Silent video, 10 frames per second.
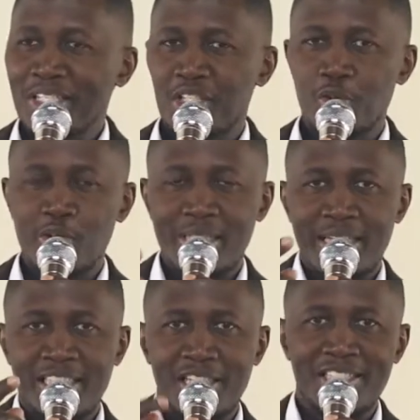She was
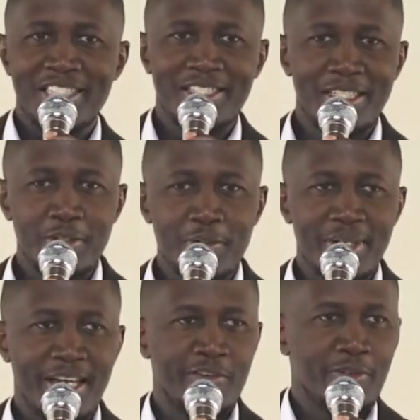in a church in
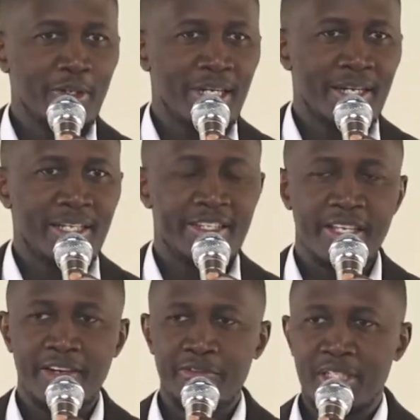town. I follow her
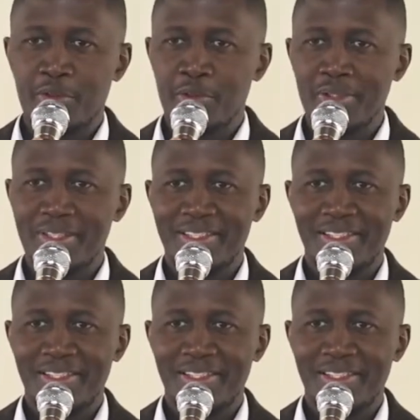in the afternoon.